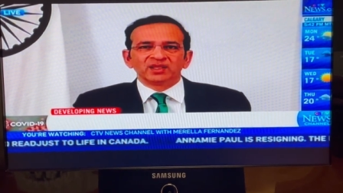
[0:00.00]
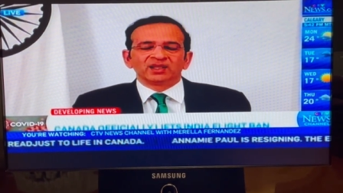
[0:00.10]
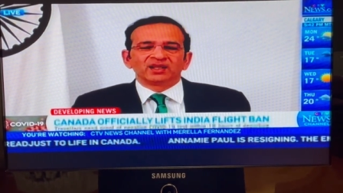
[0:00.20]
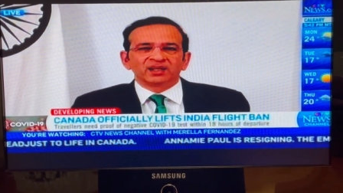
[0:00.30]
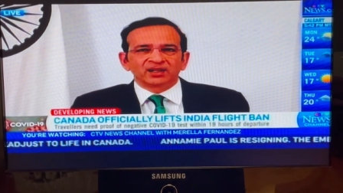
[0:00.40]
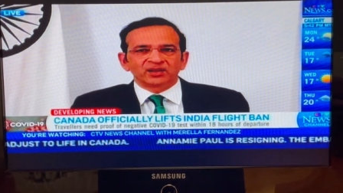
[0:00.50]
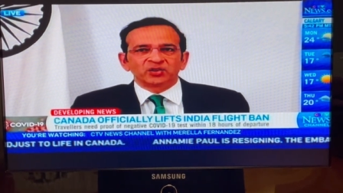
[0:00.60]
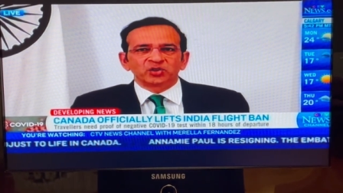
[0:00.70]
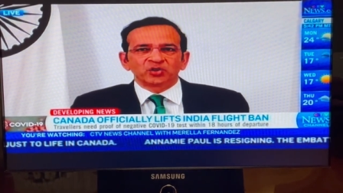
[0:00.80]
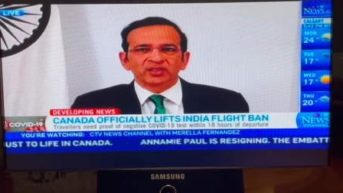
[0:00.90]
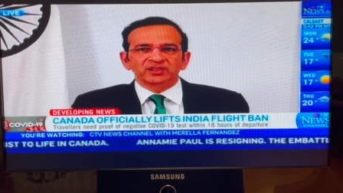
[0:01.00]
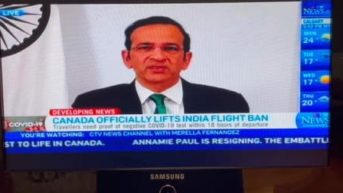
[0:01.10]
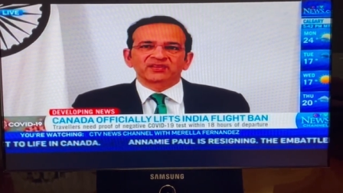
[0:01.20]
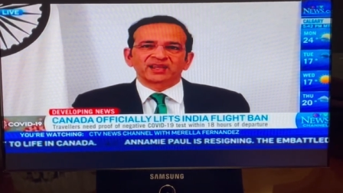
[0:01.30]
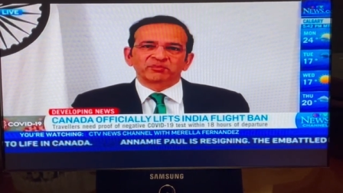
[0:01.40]
uh, during this
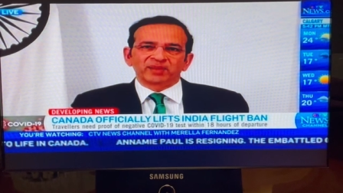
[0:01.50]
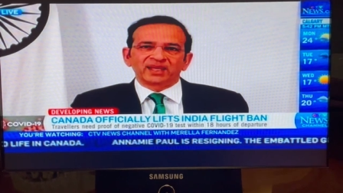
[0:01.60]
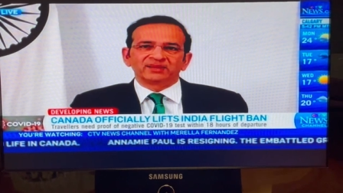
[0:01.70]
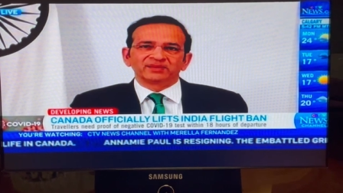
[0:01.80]
flight ban.